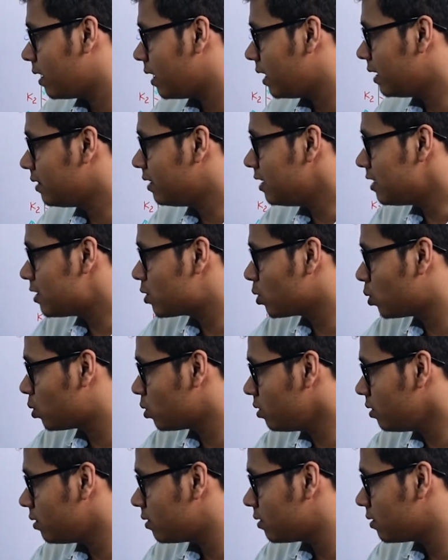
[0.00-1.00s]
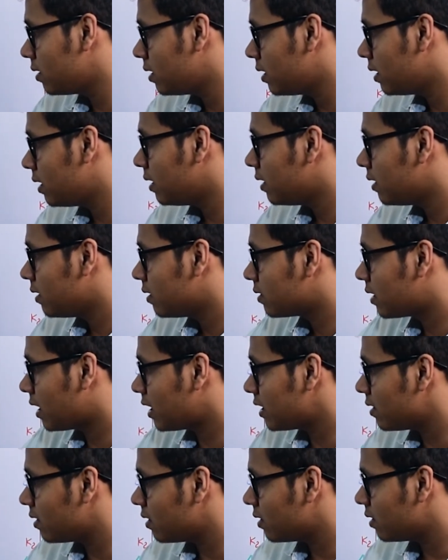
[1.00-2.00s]
In this zone,
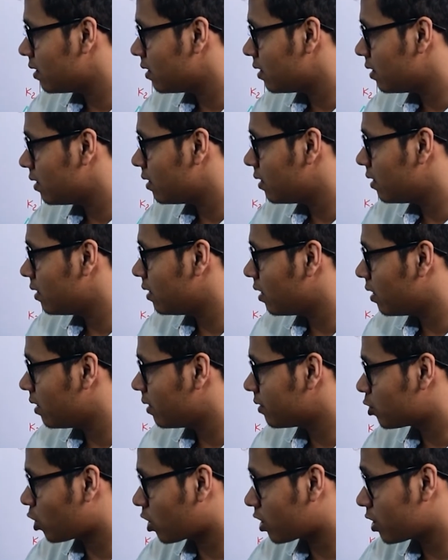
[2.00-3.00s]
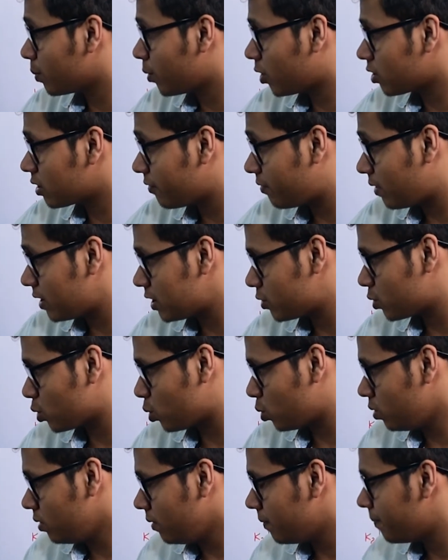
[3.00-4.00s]
the talking about the first
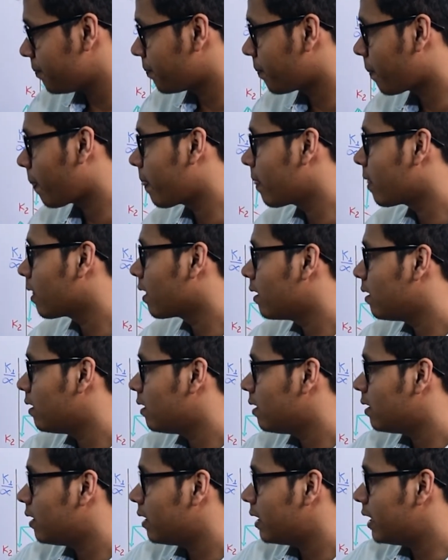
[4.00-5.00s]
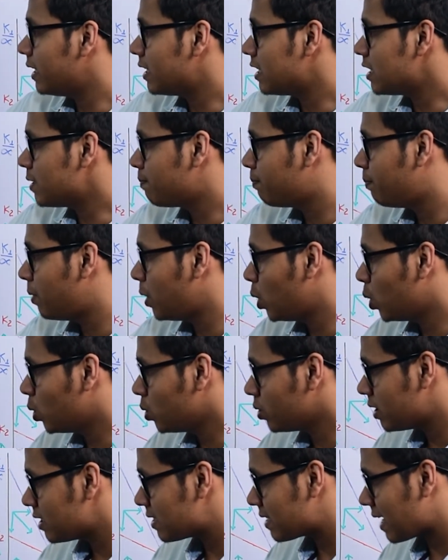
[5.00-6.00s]
zone, it is below
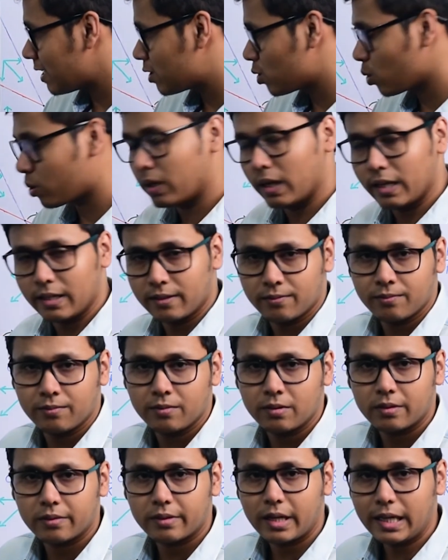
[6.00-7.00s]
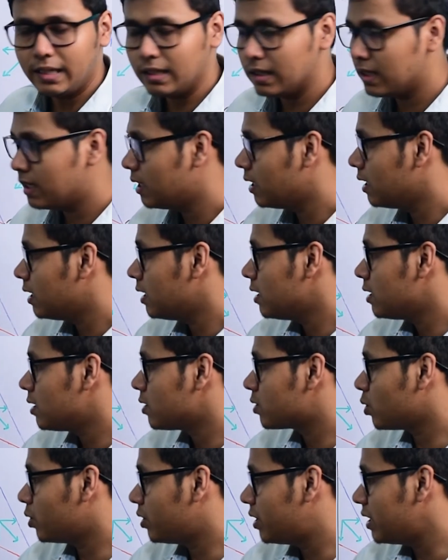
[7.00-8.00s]
this isocline, right?
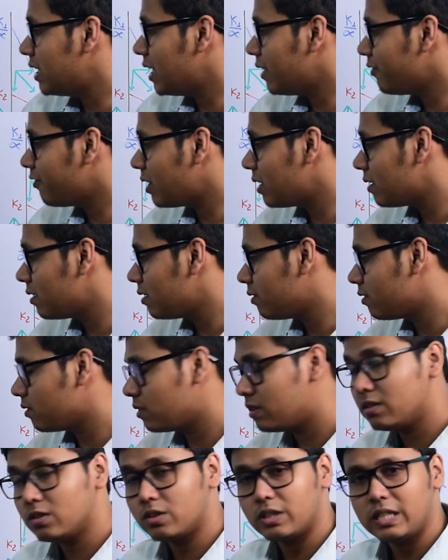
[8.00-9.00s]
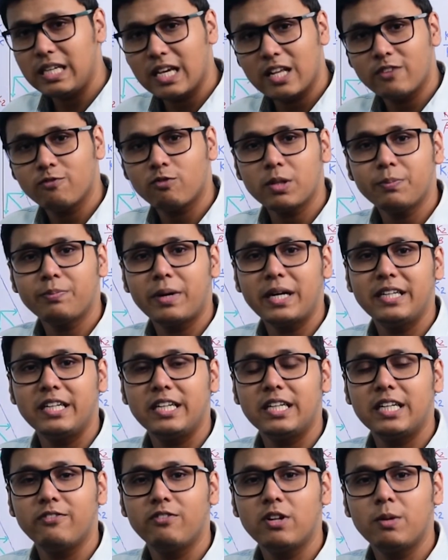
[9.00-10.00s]
So d n one by
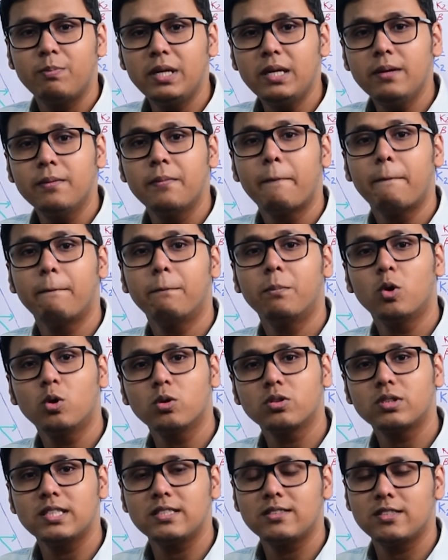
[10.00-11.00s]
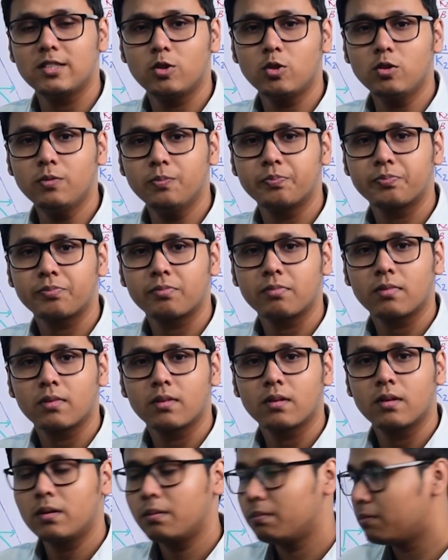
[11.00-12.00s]
dt will be more than zero,
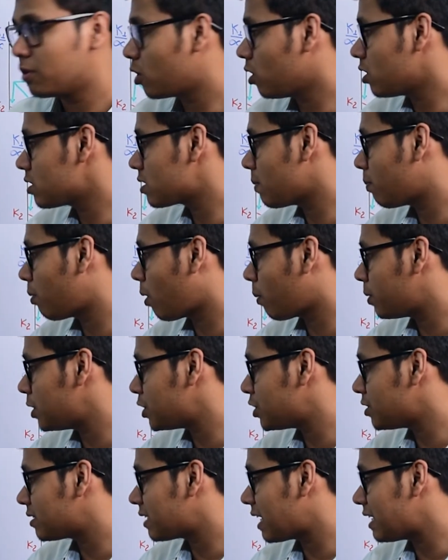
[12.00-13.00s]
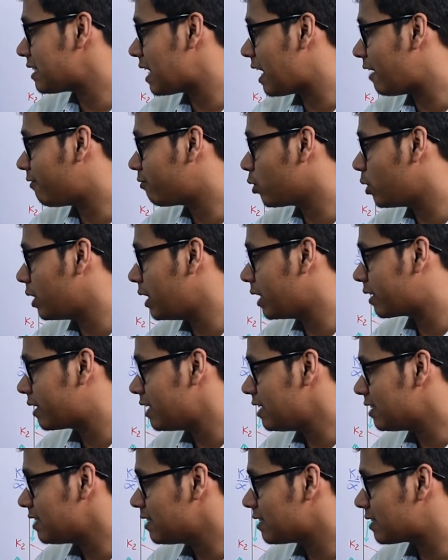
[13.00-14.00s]
because the population size have to
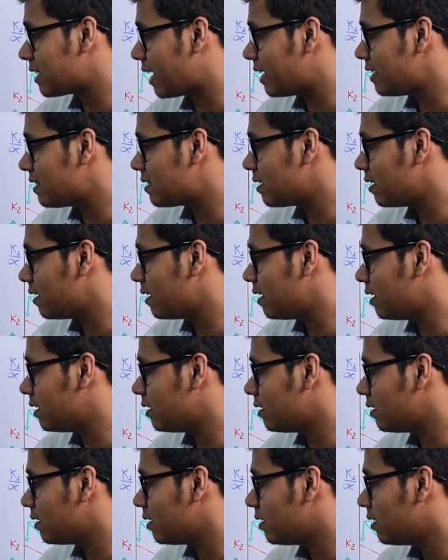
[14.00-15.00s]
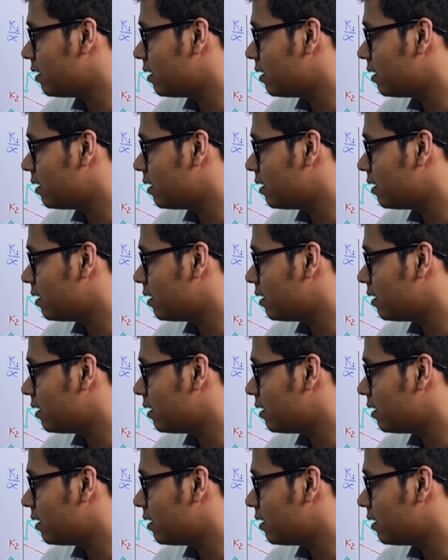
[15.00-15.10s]
increase in size in